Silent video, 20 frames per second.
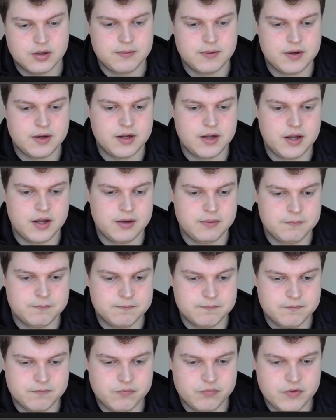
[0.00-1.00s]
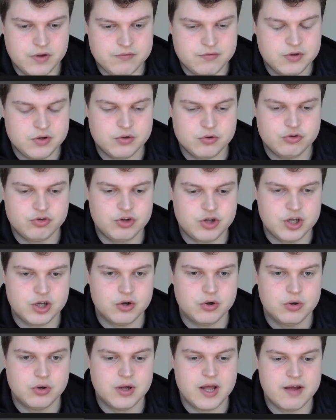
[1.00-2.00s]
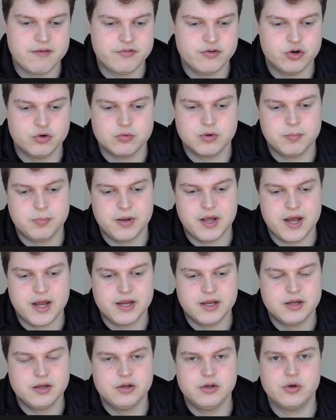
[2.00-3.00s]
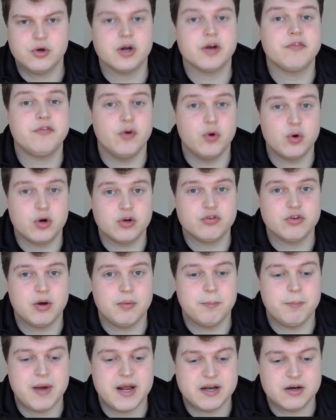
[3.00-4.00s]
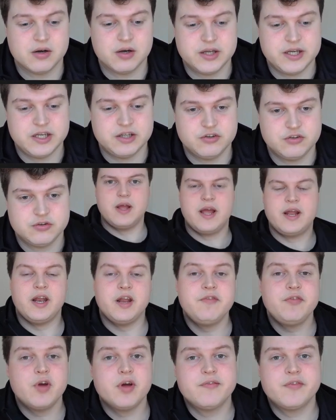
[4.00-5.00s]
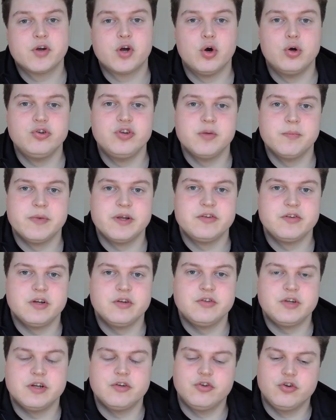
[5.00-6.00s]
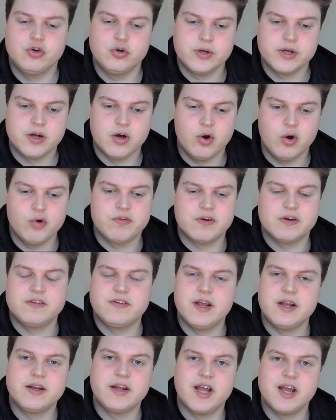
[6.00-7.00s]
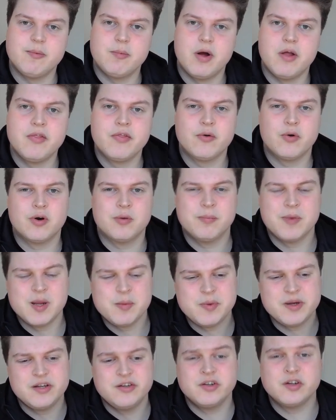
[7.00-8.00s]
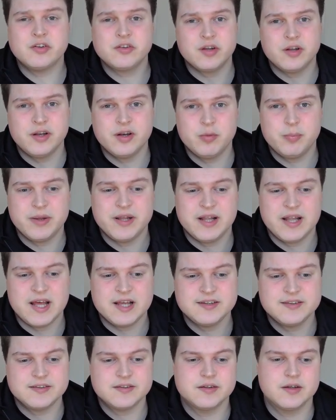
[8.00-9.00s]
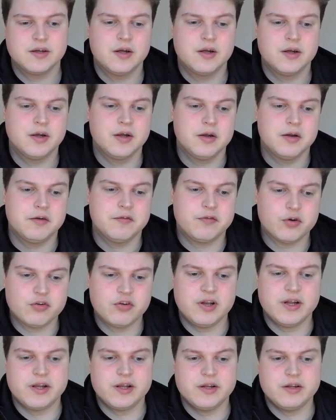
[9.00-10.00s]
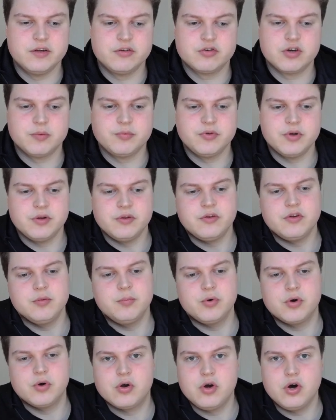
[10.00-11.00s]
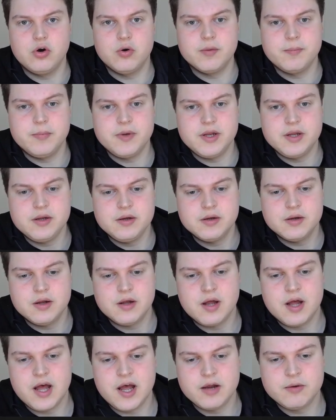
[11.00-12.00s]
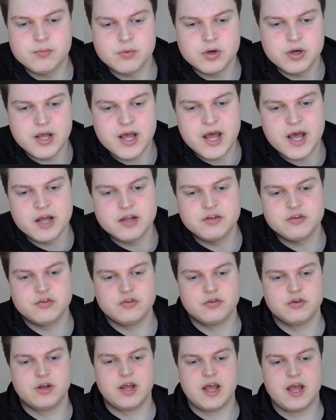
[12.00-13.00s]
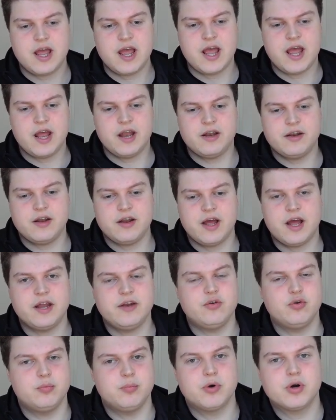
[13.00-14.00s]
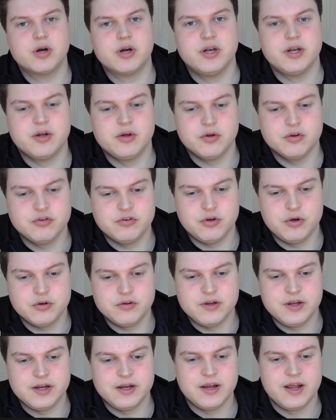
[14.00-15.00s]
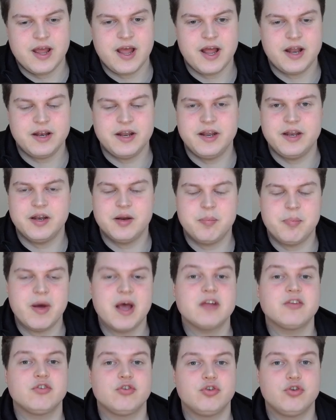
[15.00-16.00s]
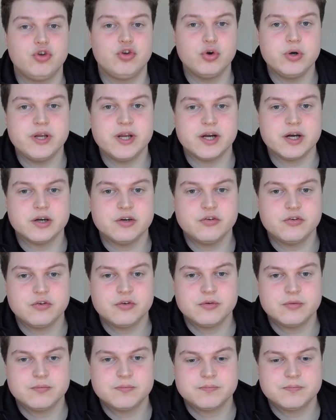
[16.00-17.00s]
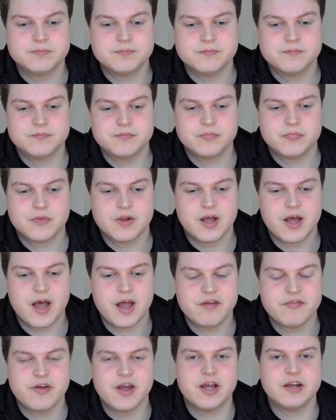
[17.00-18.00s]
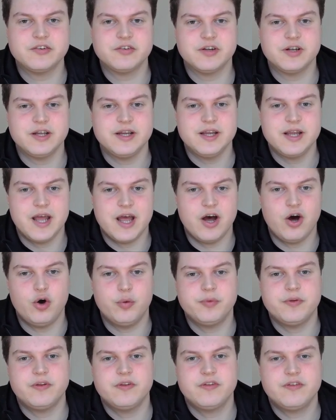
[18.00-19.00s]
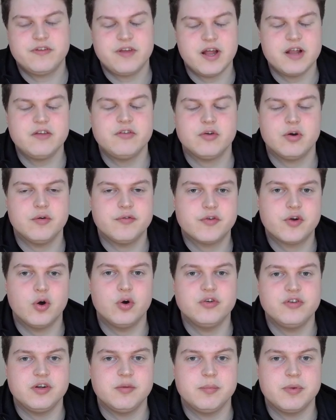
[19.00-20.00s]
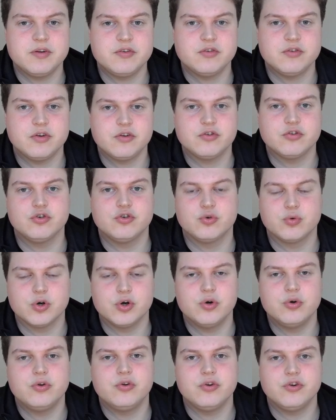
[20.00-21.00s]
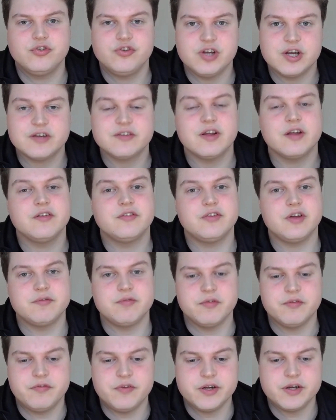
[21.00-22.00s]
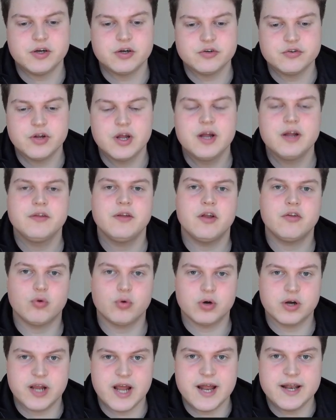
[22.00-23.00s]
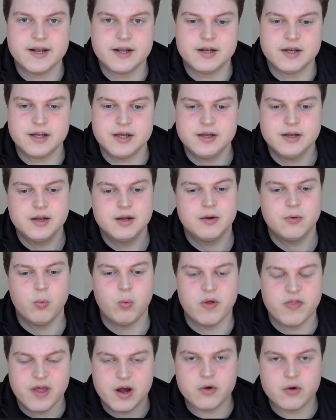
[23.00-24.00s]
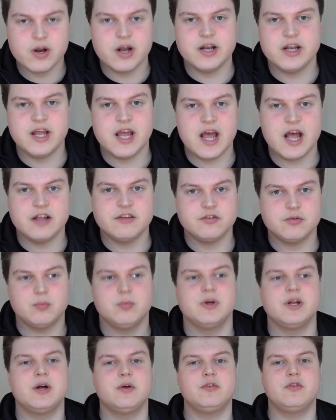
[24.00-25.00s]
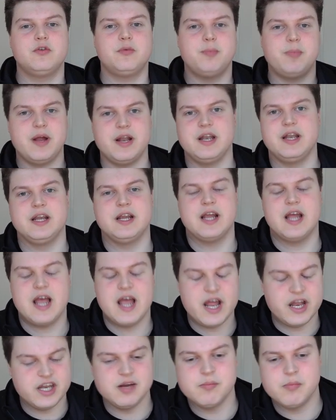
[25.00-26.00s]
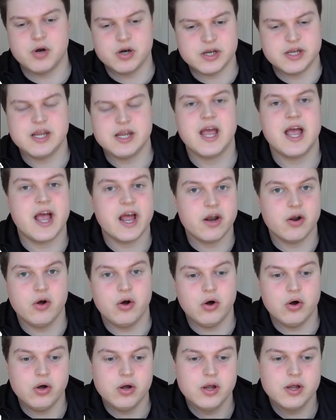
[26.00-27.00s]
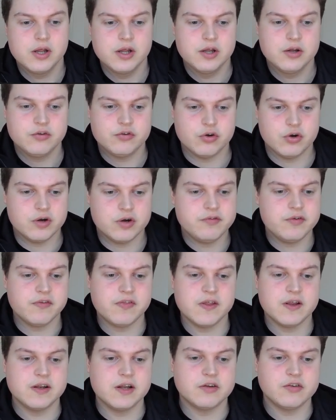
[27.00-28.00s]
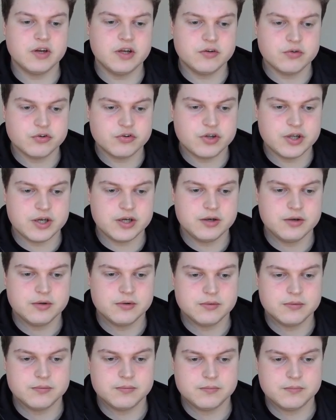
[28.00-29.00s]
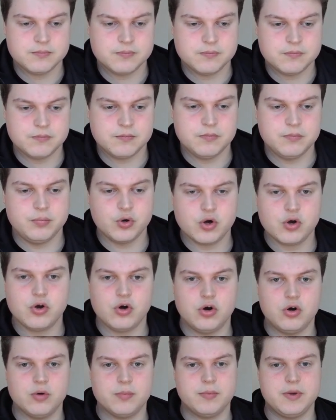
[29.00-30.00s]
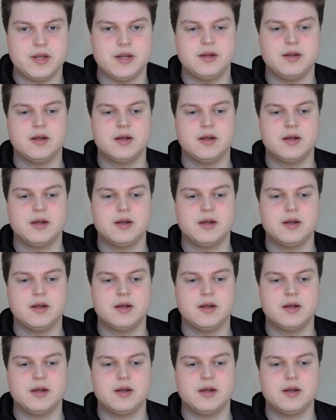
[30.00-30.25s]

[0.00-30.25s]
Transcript: Then if you still have no reply, you can focus on better leads. And if you have a coaching business that's doing over 10K a month, or maybe just a little bit less, first link in the description to book a call with me. I run ads and I do marketing consulting. And in the past 2 years, I've actually helped tens of coaching businesses grow to 6 and 7 figures. That's organically, without any ads, without spending any money at all. So if you think that's interesting, book a call with me,